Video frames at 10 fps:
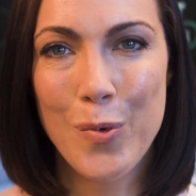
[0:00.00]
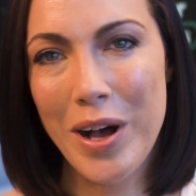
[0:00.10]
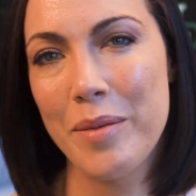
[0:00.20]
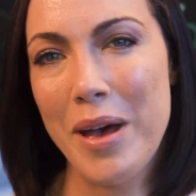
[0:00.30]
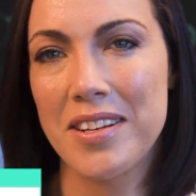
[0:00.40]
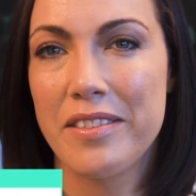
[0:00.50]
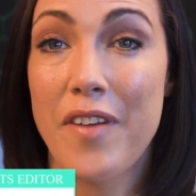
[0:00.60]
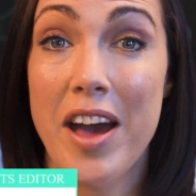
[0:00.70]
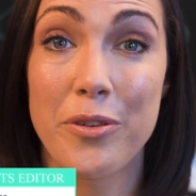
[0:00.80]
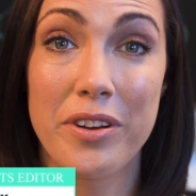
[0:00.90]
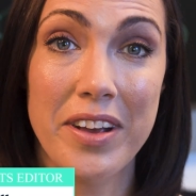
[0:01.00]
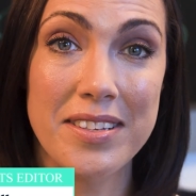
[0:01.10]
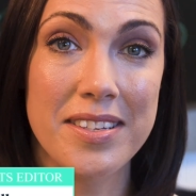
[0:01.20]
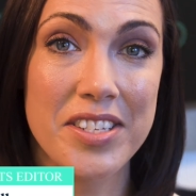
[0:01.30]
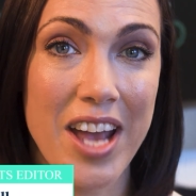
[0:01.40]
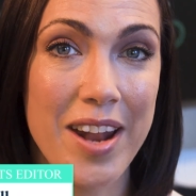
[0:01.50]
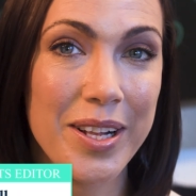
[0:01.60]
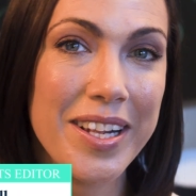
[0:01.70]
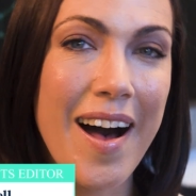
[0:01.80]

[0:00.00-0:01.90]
Welcome back to the Finder Investors channel.